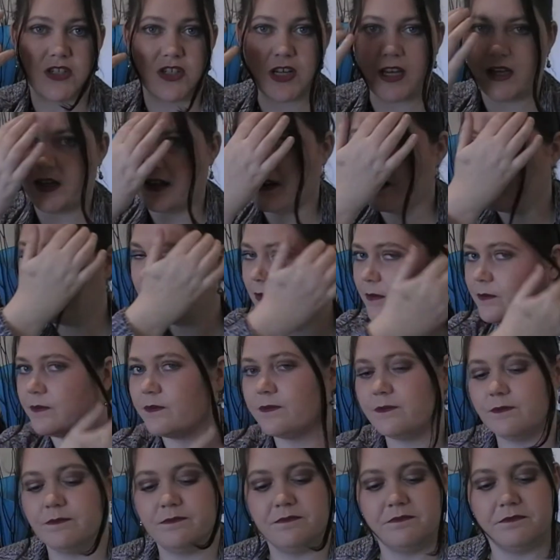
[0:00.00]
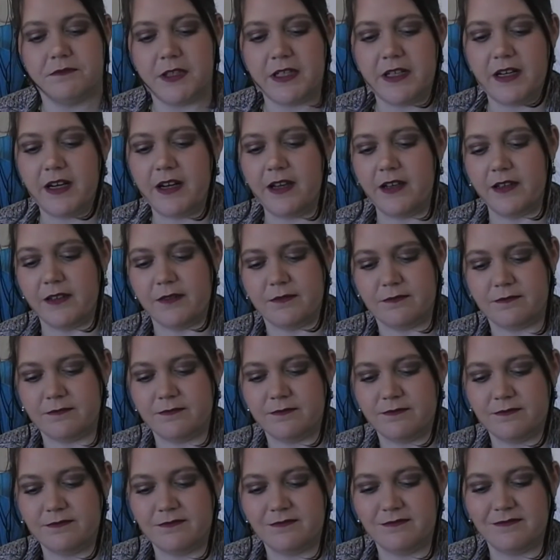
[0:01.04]
shade? I don't know.
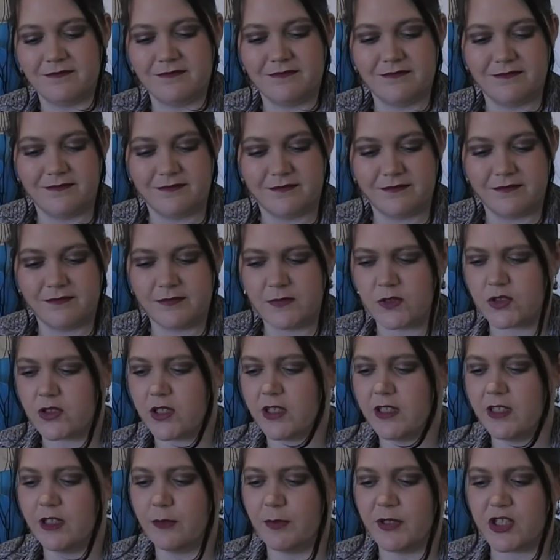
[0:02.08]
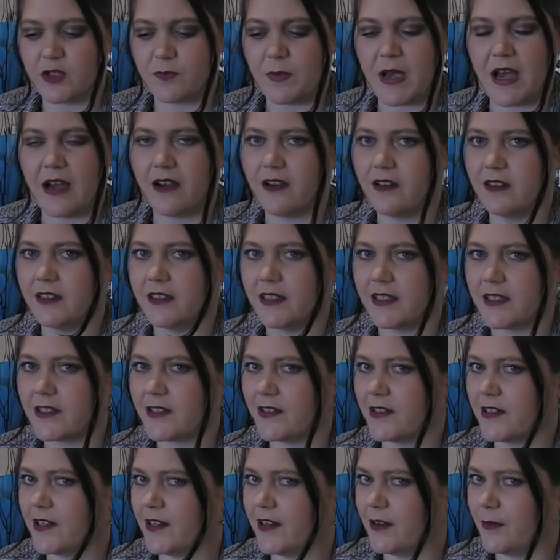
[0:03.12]
It's got a little bit of sparkle in it, so I
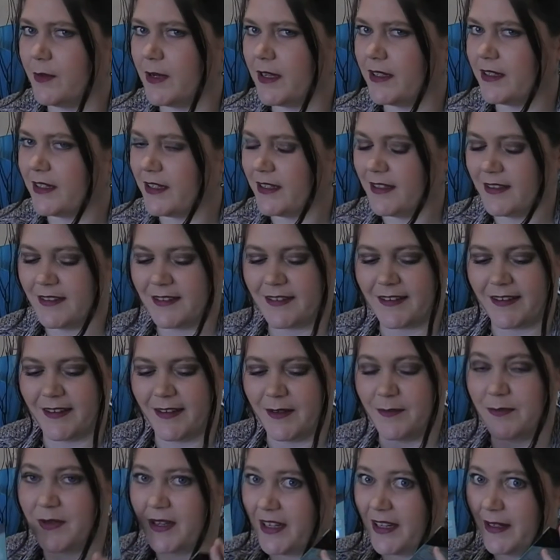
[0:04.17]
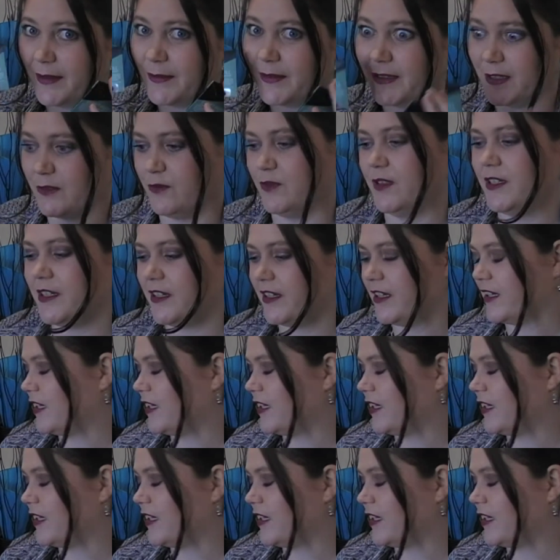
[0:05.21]
don't know about that. So, but I'm definitely going to